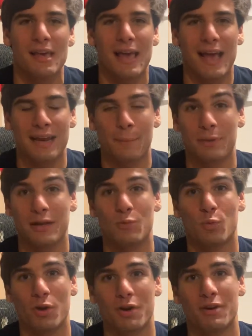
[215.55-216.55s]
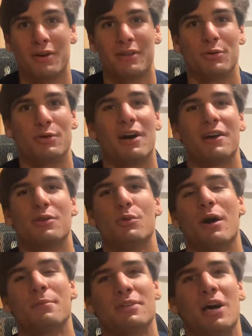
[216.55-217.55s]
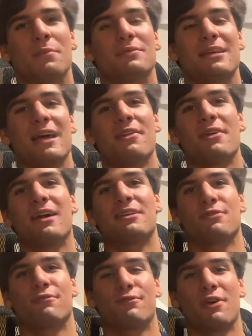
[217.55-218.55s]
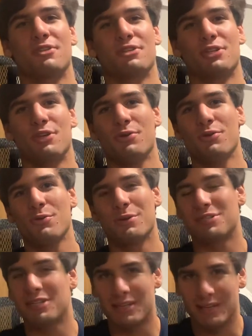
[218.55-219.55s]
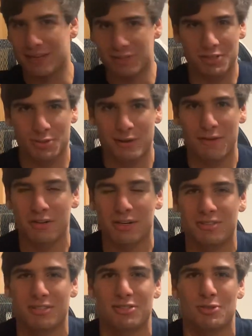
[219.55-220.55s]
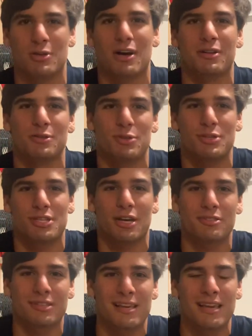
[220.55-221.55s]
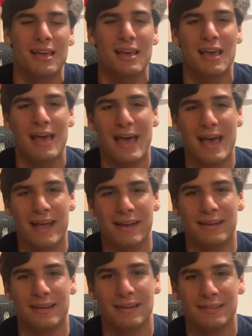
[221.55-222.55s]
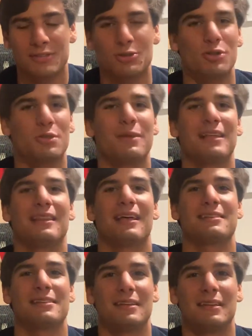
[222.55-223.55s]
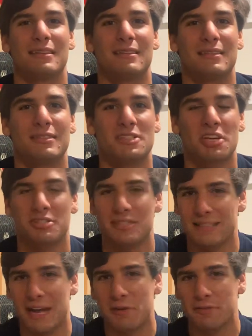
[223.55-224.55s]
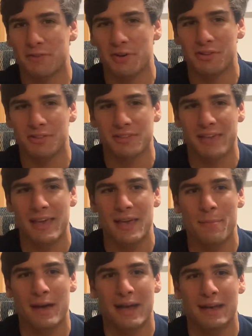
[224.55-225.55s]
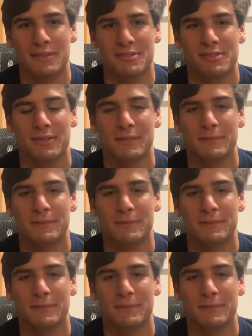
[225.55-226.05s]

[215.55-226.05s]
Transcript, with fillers: And he played Werner and Lukaku up top together as a front two, which he has also never done since Lukaku joined Chelsea. And this ultimately led to Chelsea's downfall in this game as